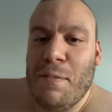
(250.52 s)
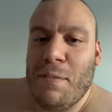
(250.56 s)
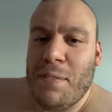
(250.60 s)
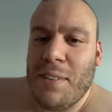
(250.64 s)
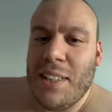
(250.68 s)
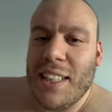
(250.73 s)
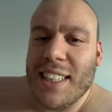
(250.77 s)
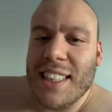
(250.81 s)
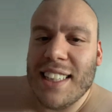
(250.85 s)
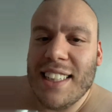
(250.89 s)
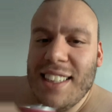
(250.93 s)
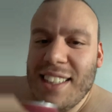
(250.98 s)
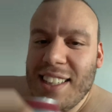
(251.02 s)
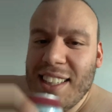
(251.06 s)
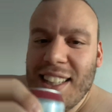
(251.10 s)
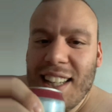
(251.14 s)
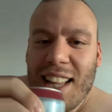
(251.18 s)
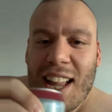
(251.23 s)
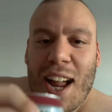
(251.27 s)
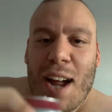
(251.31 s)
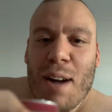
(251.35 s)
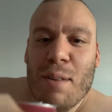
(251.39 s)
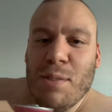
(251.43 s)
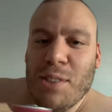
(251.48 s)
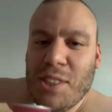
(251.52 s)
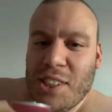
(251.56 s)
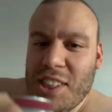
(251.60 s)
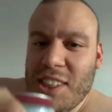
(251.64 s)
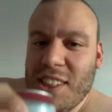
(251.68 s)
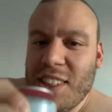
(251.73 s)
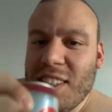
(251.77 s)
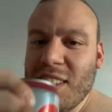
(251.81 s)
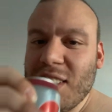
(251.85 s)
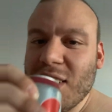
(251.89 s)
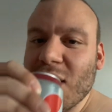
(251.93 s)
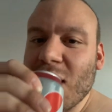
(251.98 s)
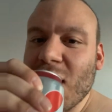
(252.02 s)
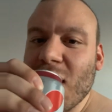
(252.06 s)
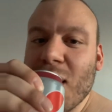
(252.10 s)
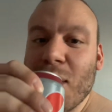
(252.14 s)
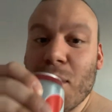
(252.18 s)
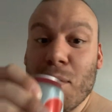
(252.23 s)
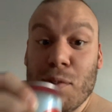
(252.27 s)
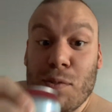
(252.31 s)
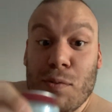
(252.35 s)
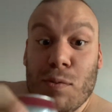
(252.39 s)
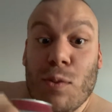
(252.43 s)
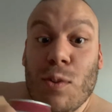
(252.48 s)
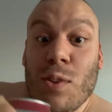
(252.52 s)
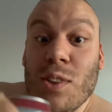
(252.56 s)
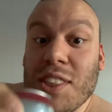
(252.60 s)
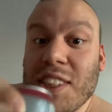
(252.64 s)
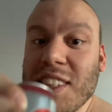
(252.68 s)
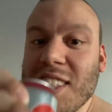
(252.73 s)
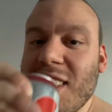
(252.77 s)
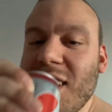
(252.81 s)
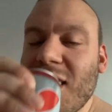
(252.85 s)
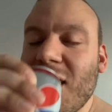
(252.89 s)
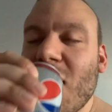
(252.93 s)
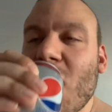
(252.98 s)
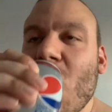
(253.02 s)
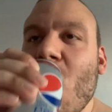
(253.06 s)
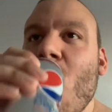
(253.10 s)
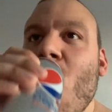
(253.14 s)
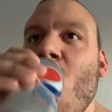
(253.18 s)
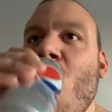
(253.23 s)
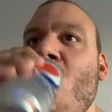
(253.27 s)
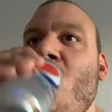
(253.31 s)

Fuck it. I was young. I was 14.